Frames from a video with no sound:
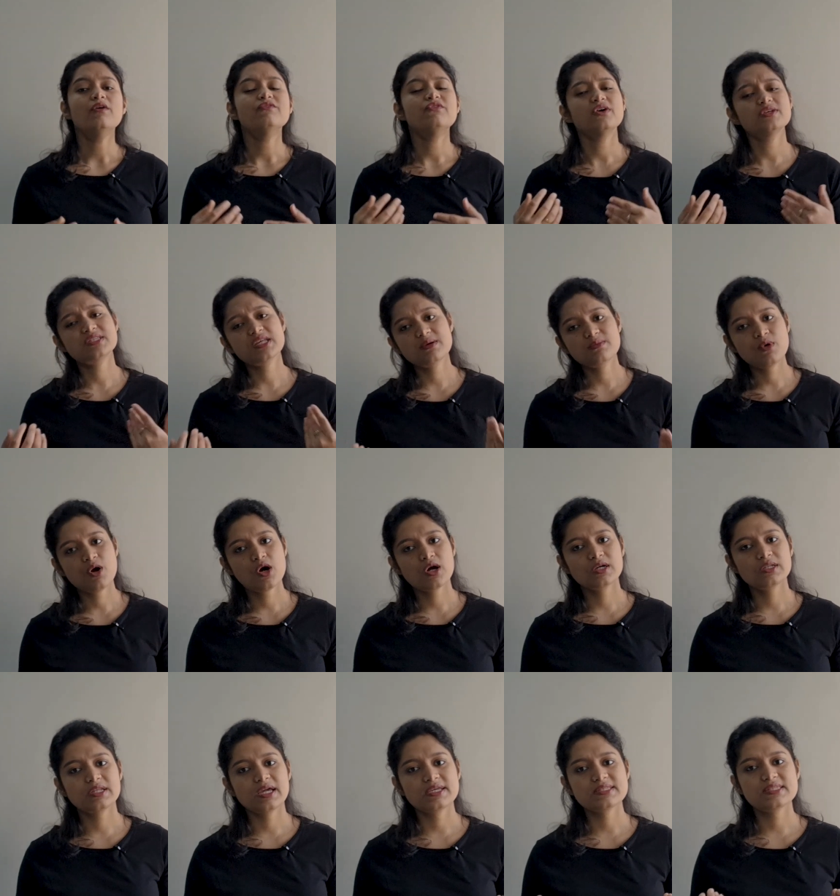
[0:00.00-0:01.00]
for some
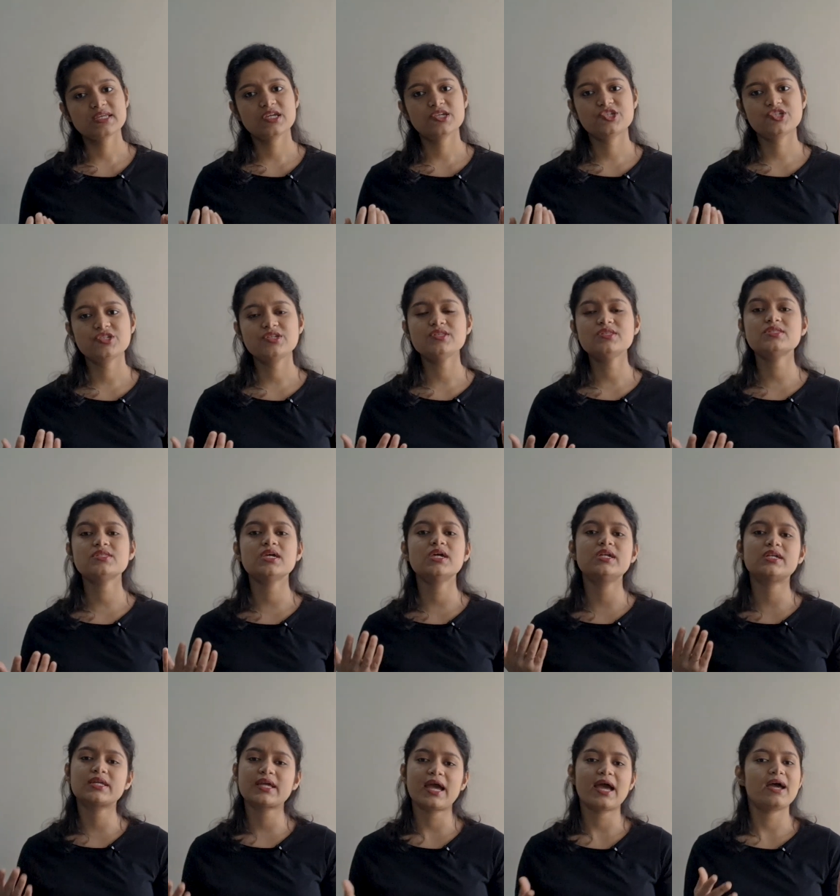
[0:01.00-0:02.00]
organizations,
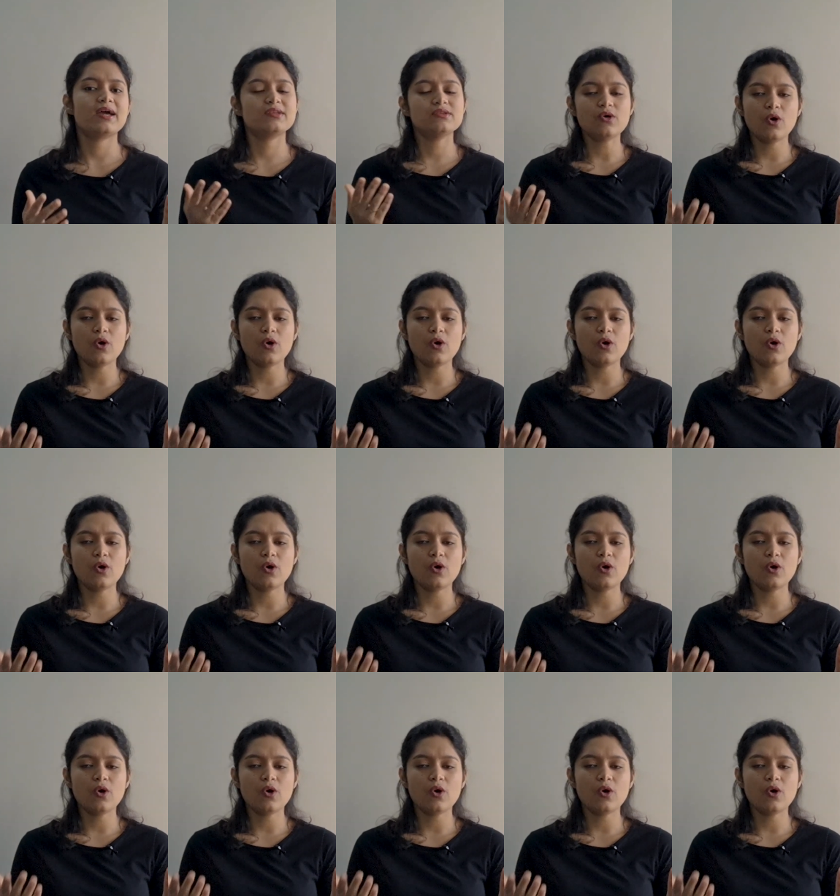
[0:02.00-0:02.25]
it can